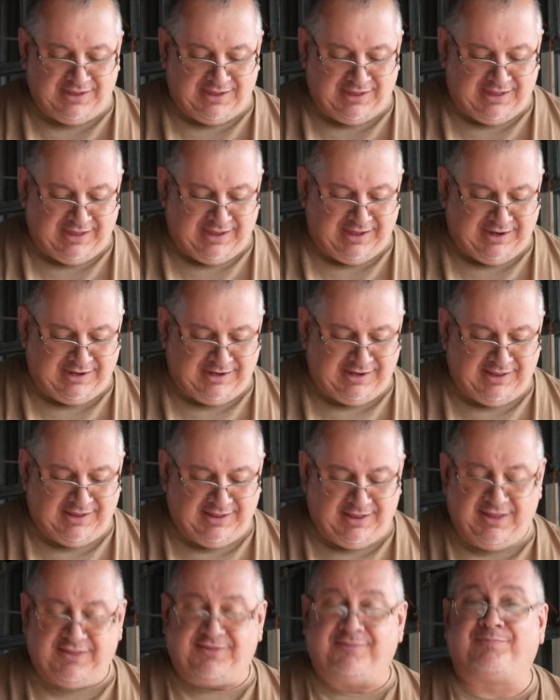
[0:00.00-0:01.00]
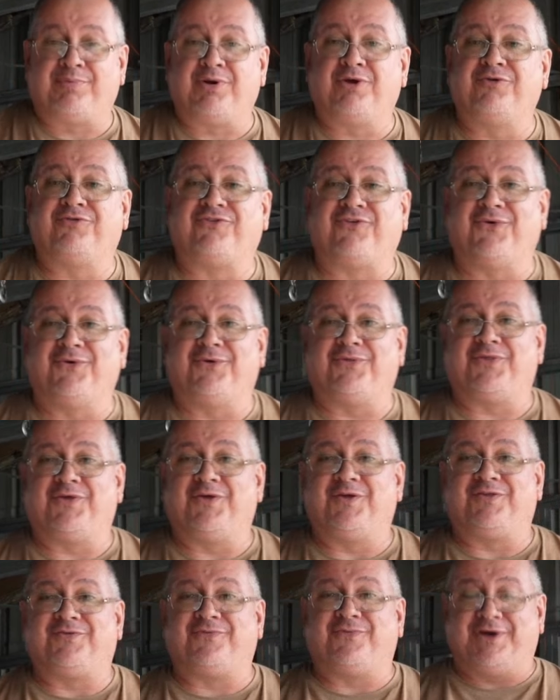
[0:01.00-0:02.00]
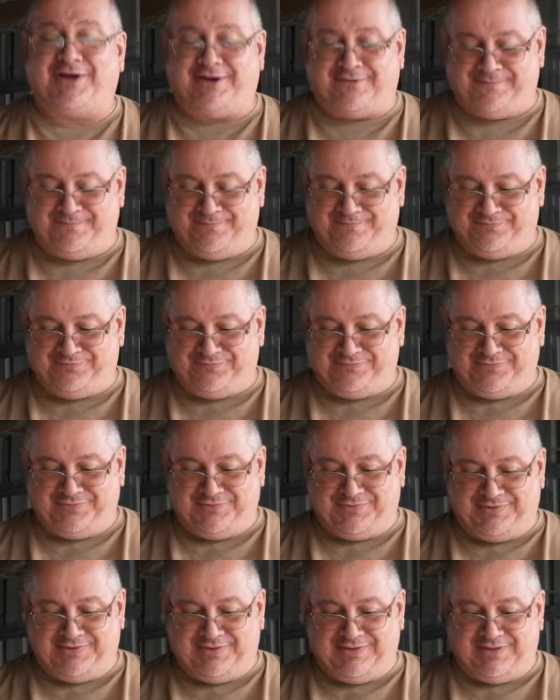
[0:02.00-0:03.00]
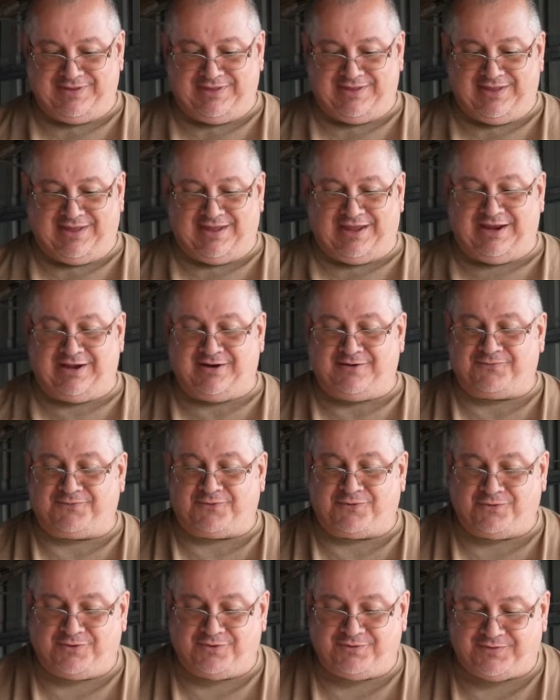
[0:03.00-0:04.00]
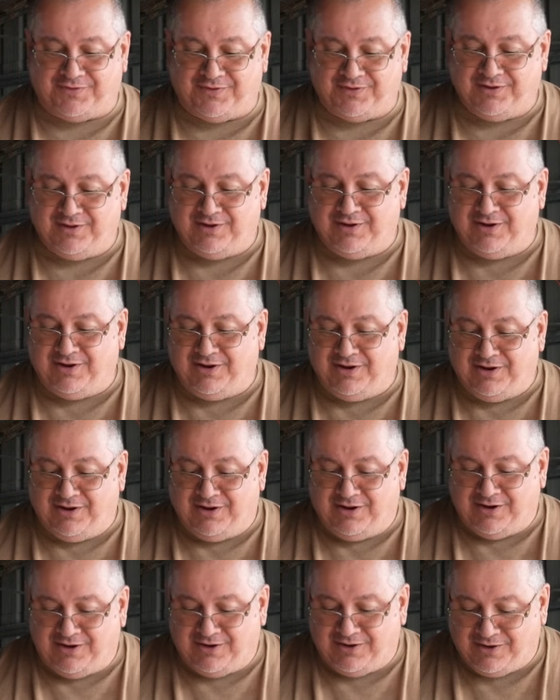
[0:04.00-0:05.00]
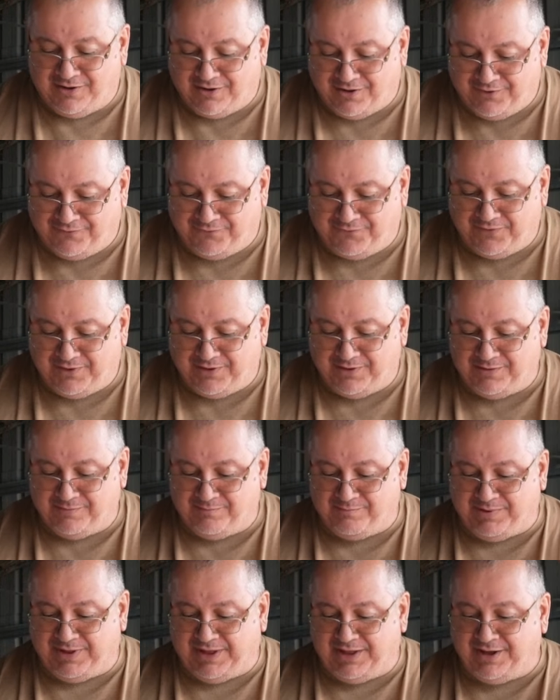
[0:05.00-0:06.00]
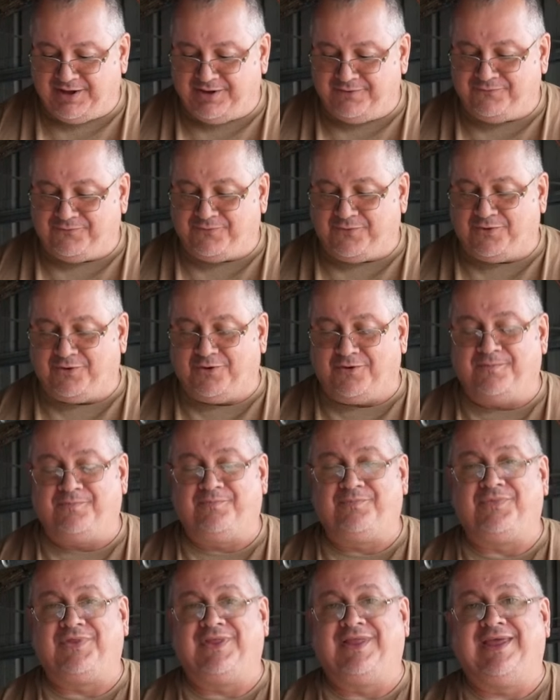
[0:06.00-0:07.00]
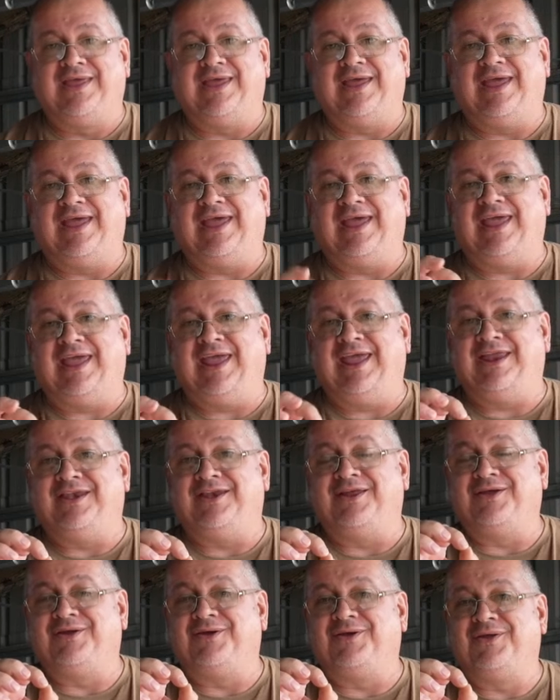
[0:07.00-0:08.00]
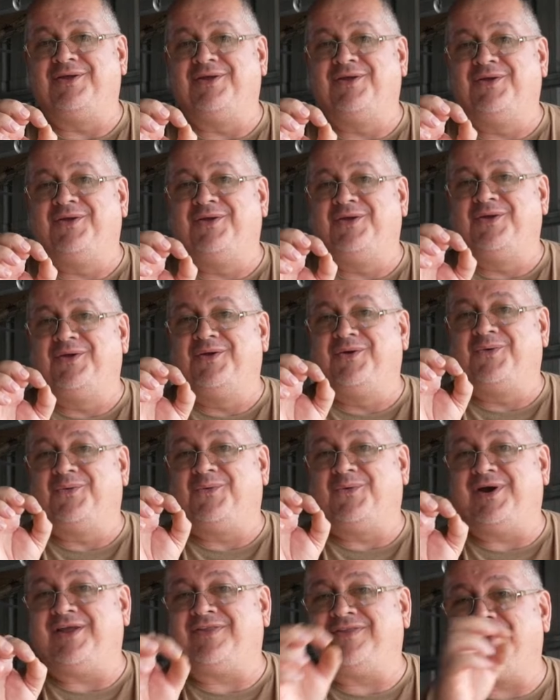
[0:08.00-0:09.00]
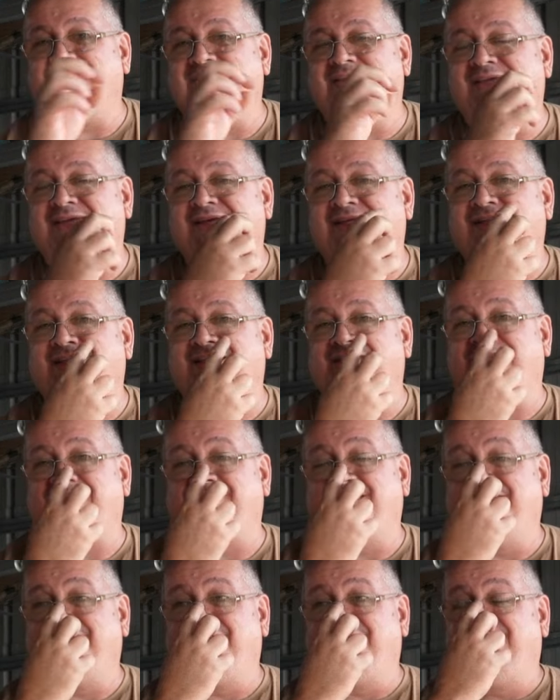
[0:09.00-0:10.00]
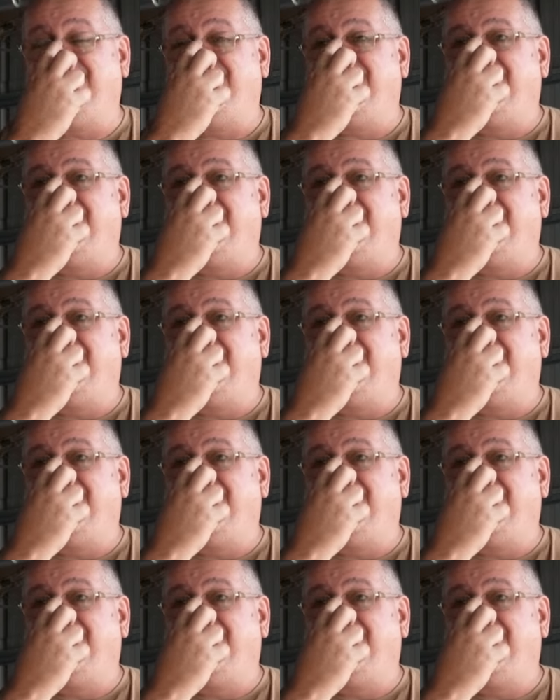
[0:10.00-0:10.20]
And it's Bluetooth as well. And of course, LiFePO4, and wait to hear this,